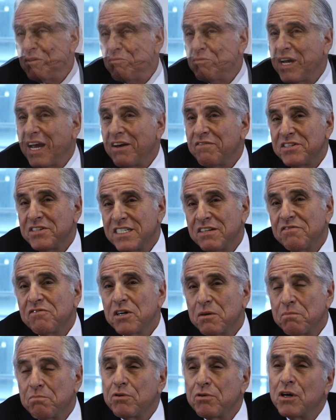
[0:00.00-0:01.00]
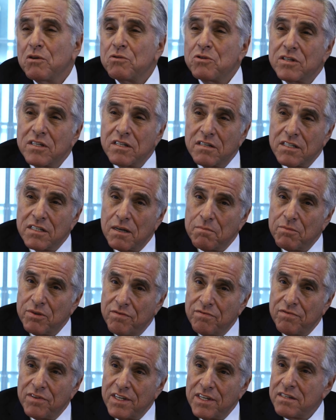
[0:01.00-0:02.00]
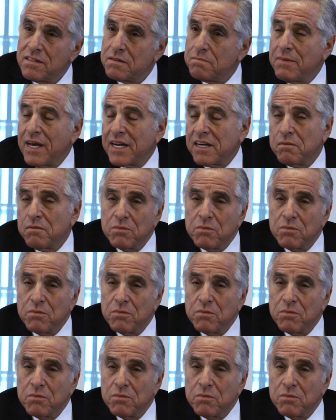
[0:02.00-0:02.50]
We have a different approach than some of these mega